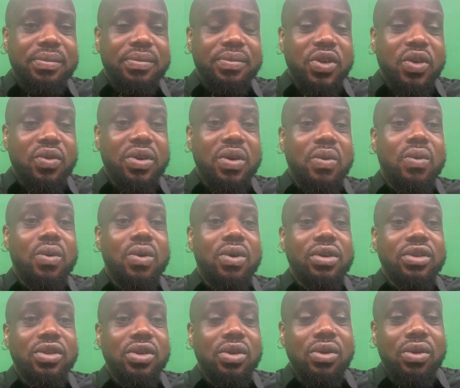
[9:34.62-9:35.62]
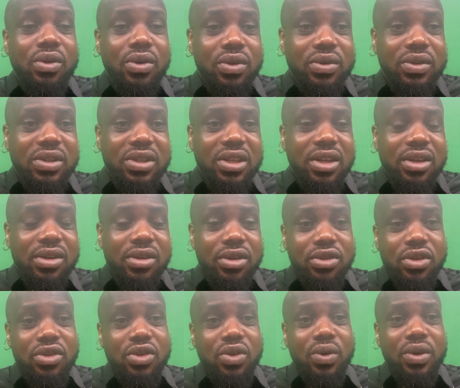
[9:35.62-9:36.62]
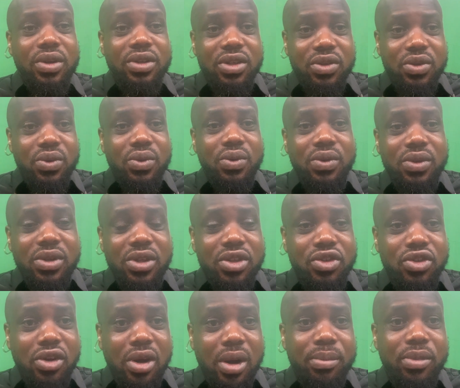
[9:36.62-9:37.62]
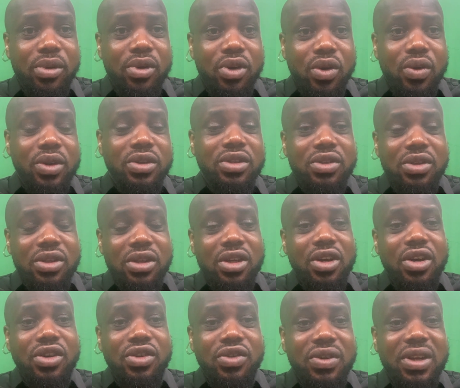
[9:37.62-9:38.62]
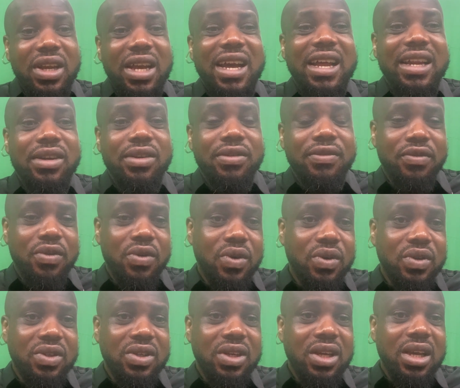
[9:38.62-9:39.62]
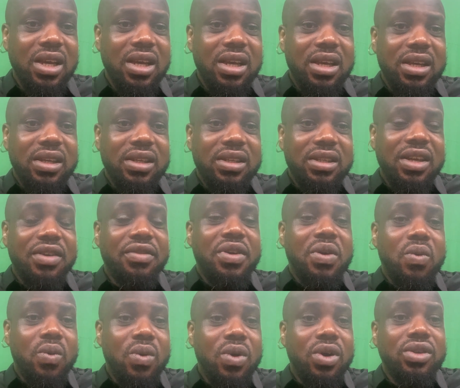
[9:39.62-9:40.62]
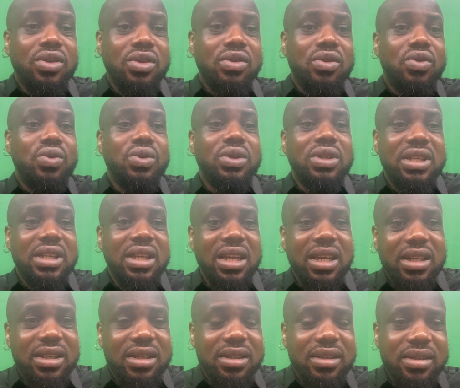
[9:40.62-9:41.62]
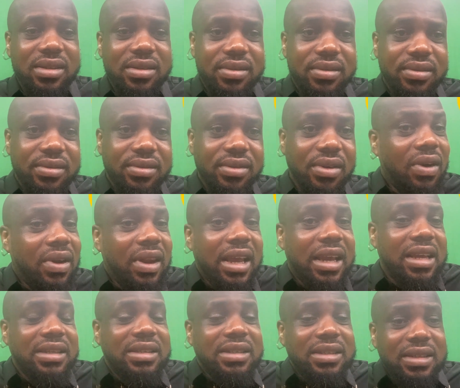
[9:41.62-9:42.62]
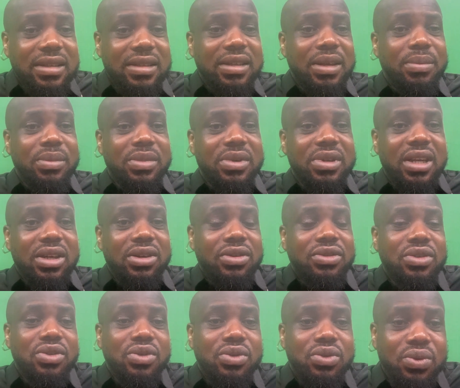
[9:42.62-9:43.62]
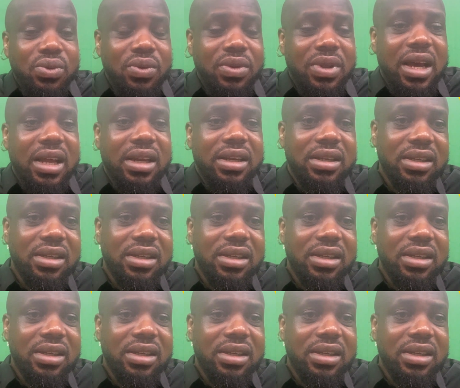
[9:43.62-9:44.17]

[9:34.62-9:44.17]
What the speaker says: rewards loyalty, not just loyalty to the job, but loyalty to the country, and of course, they reward good deeds. Unlike a system that doesn't do that.